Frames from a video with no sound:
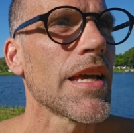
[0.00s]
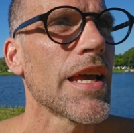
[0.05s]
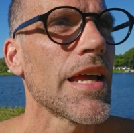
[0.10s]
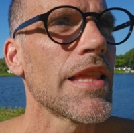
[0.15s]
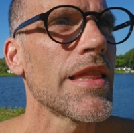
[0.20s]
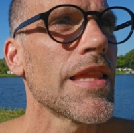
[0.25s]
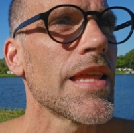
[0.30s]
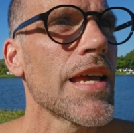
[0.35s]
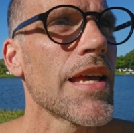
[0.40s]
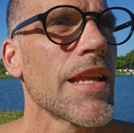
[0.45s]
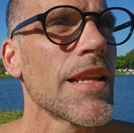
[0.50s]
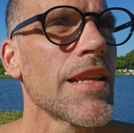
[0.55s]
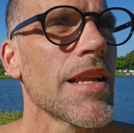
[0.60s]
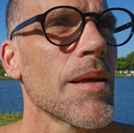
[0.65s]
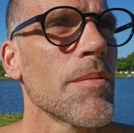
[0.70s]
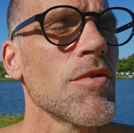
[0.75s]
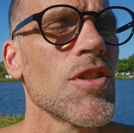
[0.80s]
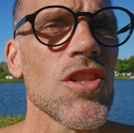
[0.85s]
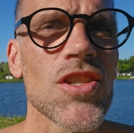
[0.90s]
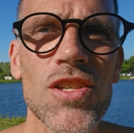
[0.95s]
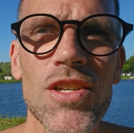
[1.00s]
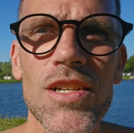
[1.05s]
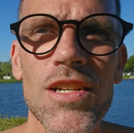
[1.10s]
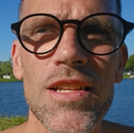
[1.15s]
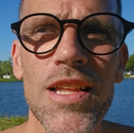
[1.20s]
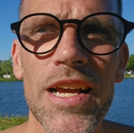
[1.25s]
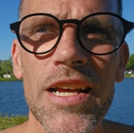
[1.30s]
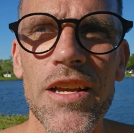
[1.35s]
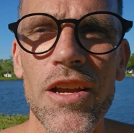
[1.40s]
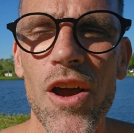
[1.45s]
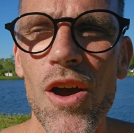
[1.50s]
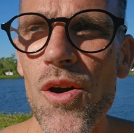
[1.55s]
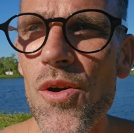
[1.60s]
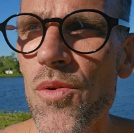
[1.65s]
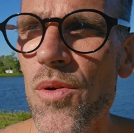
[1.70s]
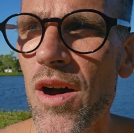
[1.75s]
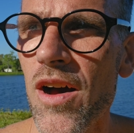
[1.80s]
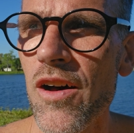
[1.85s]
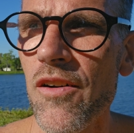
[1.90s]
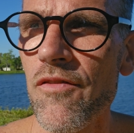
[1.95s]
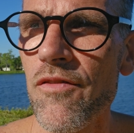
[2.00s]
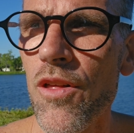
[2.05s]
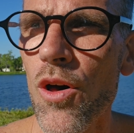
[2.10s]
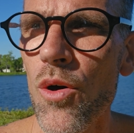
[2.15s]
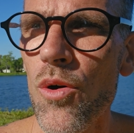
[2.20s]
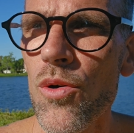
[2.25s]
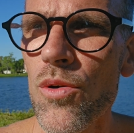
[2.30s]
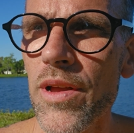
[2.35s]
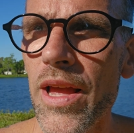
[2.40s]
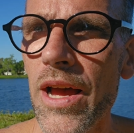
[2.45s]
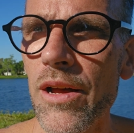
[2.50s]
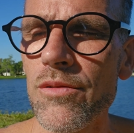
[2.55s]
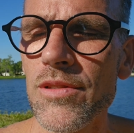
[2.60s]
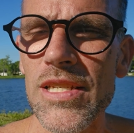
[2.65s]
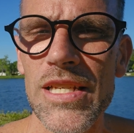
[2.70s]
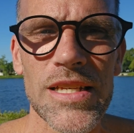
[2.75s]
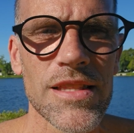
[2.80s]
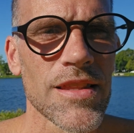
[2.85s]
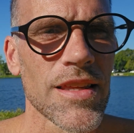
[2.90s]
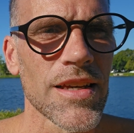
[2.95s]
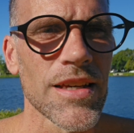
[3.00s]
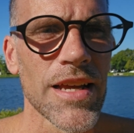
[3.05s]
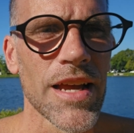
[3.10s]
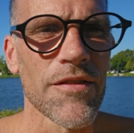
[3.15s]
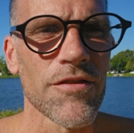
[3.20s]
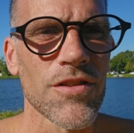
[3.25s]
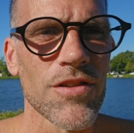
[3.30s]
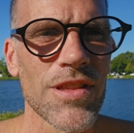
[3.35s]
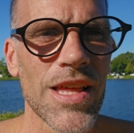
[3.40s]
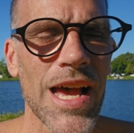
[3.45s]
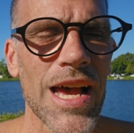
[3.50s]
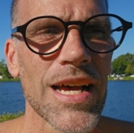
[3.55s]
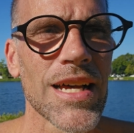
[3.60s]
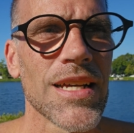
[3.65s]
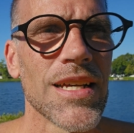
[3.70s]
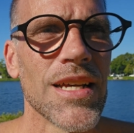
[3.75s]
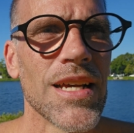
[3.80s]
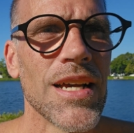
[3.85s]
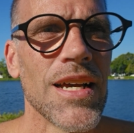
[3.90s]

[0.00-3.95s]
and then I'm just gonna let go of the whole counting thing after that,